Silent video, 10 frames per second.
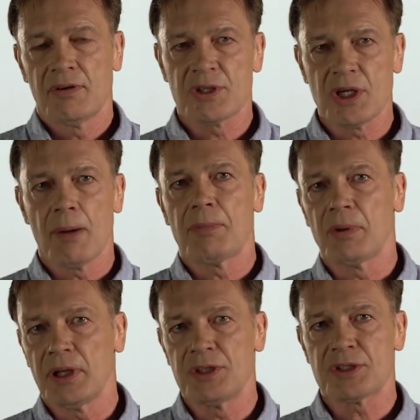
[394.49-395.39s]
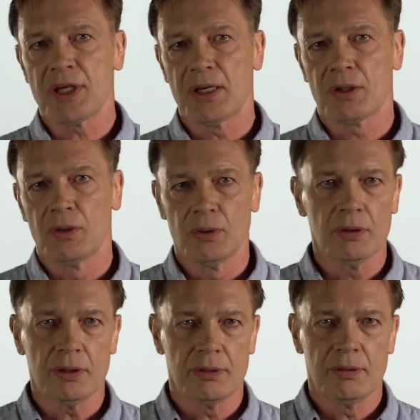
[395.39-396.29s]
For example, in
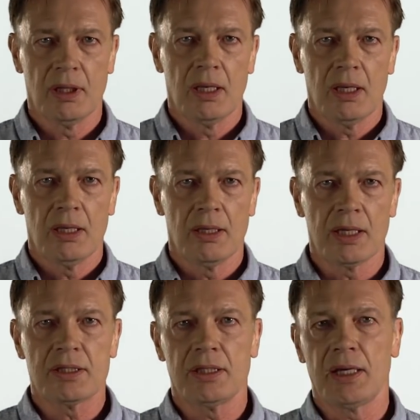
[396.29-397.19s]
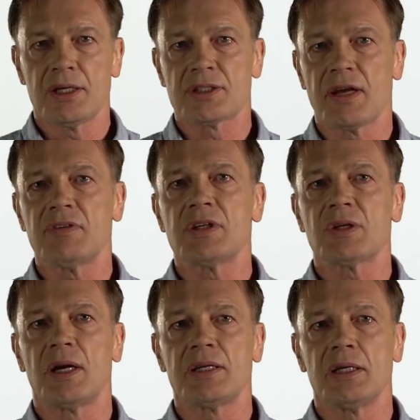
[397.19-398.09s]
Senegal in 1987
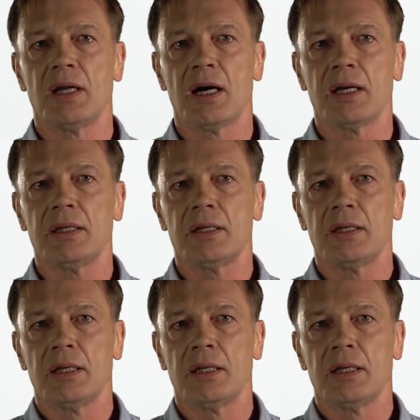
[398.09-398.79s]
to 89,